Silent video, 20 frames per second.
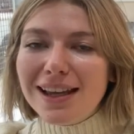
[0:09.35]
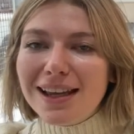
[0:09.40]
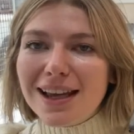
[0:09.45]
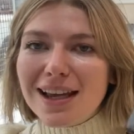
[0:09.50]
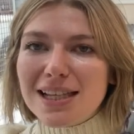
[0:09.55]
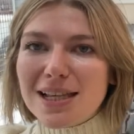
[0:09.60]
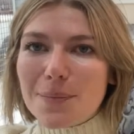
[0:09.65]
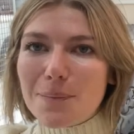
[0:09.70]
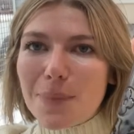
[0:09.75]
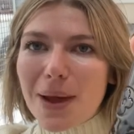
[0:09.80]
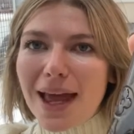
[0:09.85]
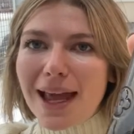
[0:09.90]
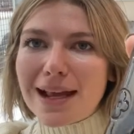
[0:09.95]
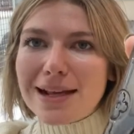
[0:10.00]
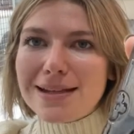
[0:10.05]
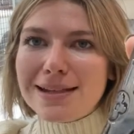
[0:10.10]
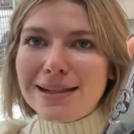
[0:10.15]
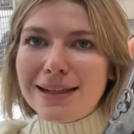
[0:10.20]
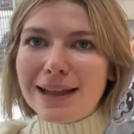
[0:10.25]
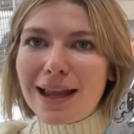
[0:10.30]
It's in
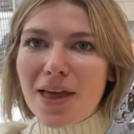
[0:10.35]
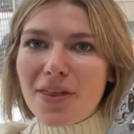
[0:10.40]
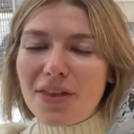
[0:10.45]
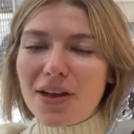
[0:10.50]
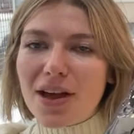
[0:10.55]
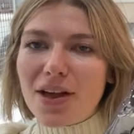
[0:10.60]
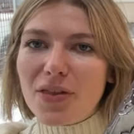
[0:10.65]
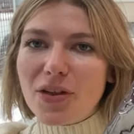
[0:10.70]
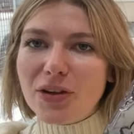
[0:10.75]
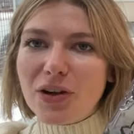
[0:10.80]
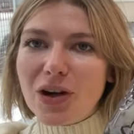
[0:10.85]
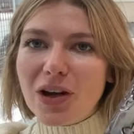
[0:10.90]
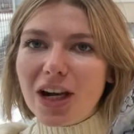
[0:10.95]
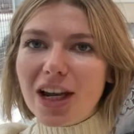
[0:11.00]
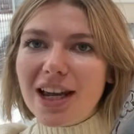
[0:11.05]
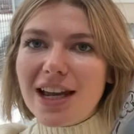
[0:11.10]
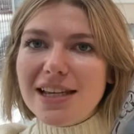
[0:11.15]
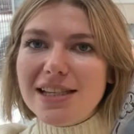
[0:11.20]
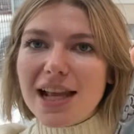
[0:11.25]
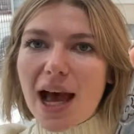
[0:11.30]
patent leather. The colour
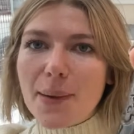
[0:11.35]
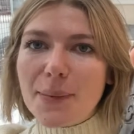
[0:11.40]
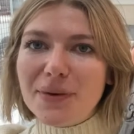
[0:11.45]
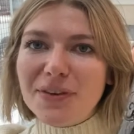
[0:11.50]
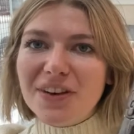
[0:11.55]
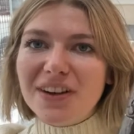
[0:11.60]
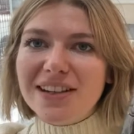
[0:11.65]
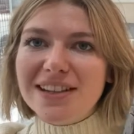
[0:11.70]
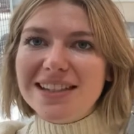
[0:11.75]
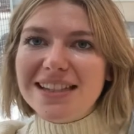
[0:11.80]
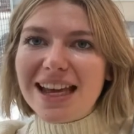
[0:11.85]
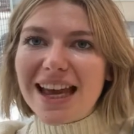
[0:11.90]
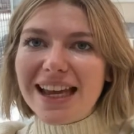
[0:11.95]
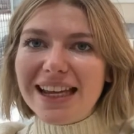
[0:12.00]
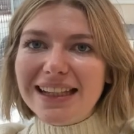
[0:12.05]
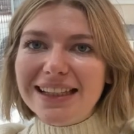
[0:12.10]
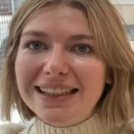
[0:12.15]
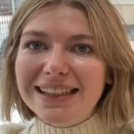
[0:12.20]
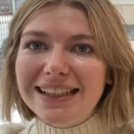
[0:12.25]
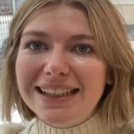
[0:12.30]
is
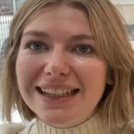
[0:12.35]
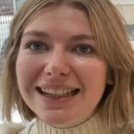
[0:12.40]
Amarante.